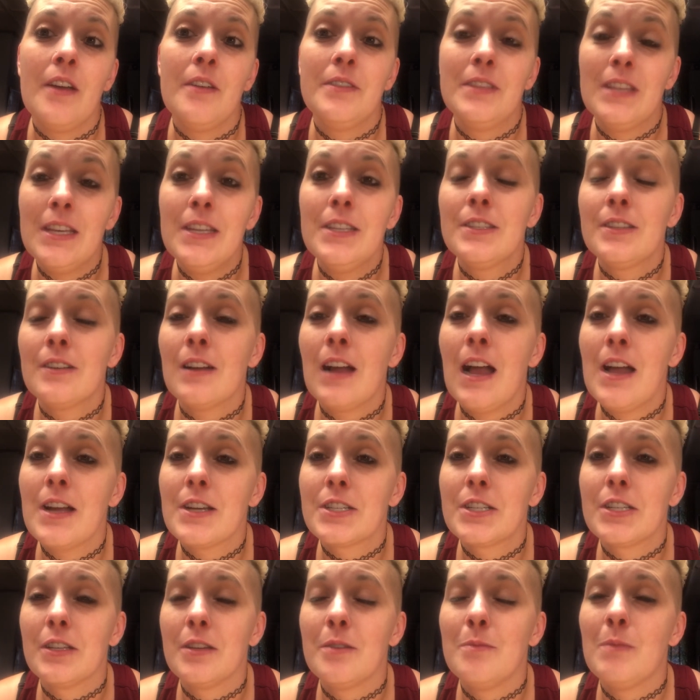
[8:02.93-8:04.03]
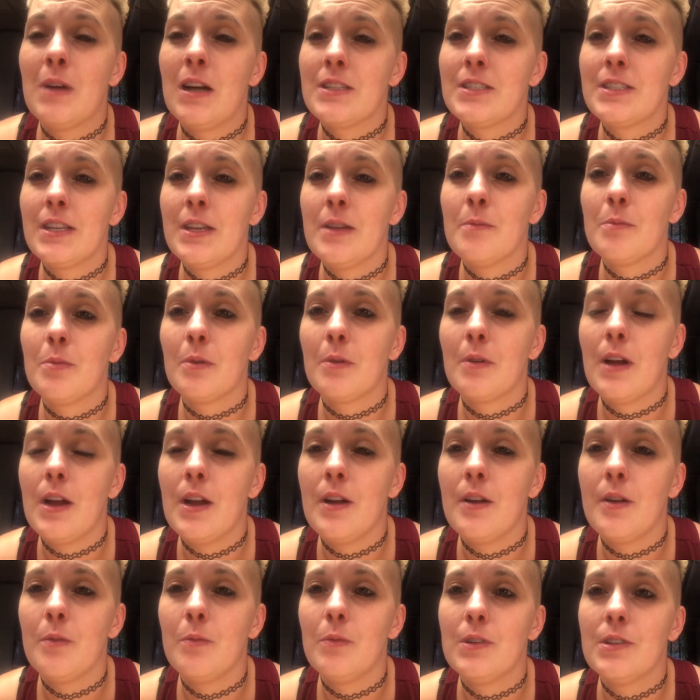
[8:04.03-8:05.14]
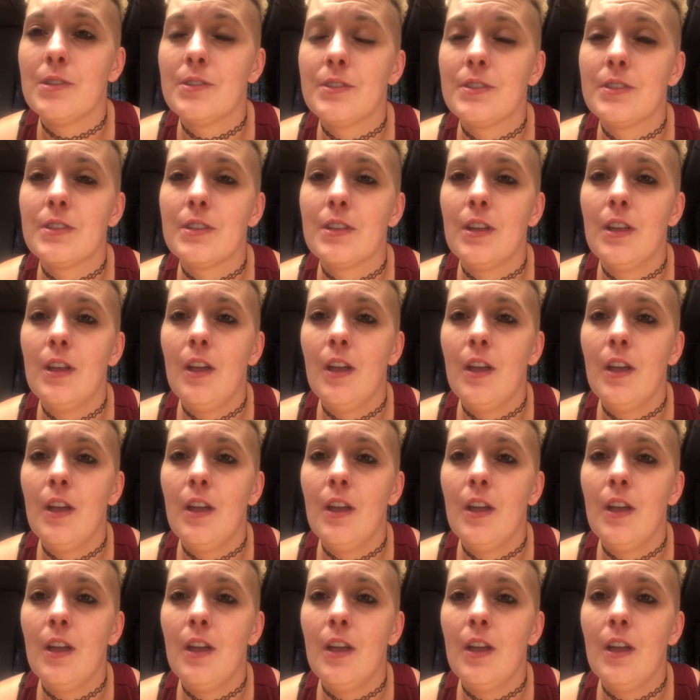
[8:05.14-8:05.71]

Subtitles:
These are actually my temporary ones.